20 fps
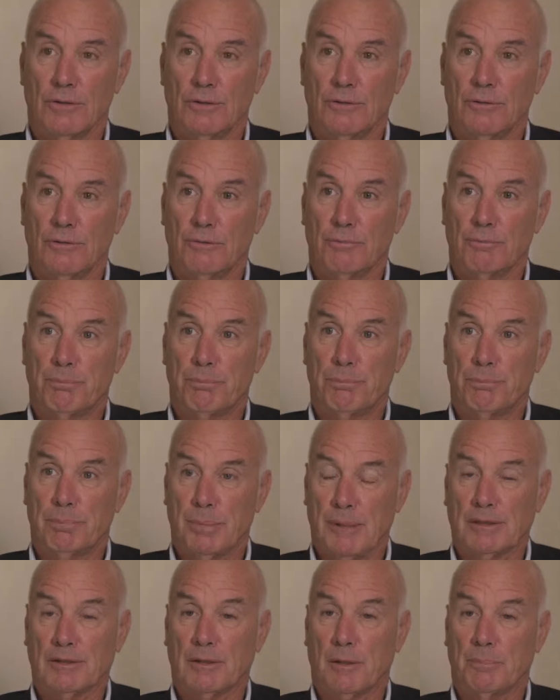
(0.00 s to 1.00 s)
who have
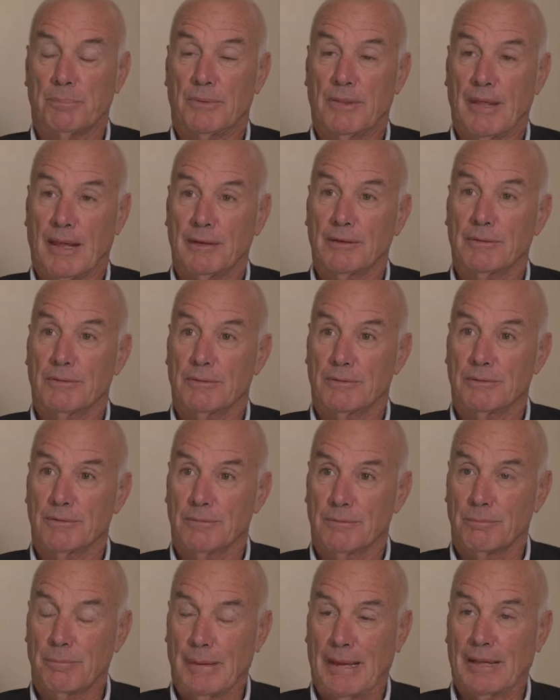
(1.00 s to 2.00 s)
picked up that
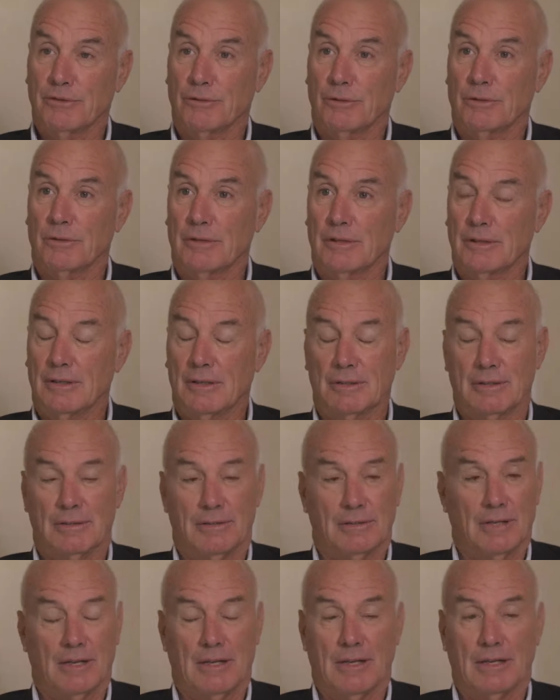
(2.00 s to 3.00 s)
mantle
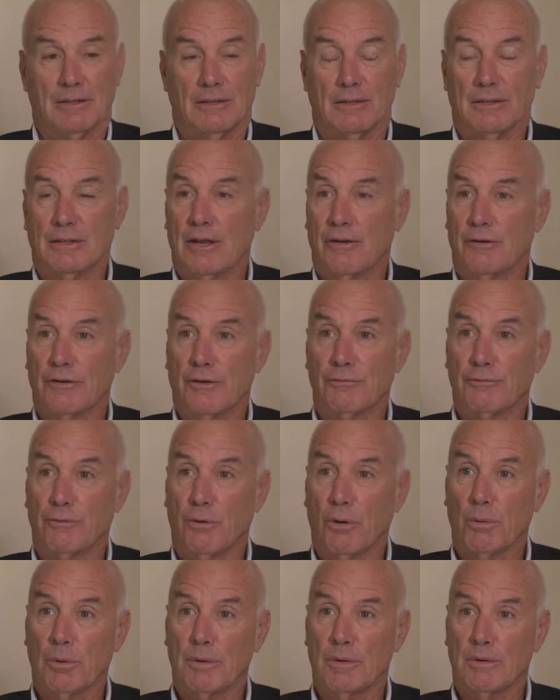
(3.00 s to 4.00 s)
and carried it
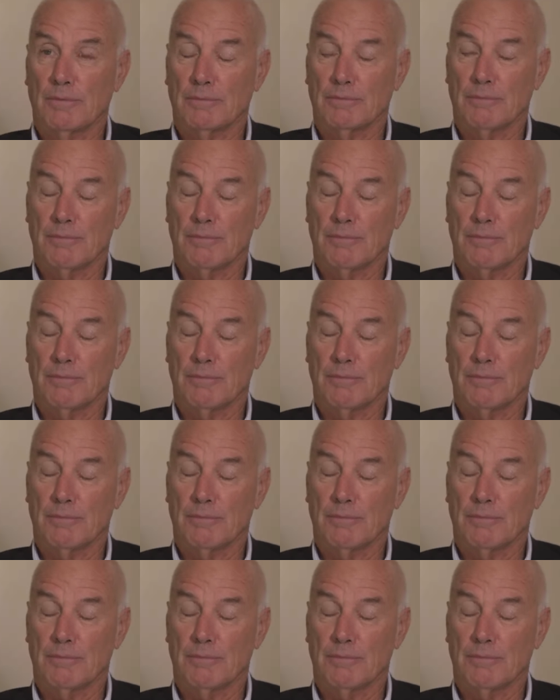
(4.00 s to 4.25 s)
forward.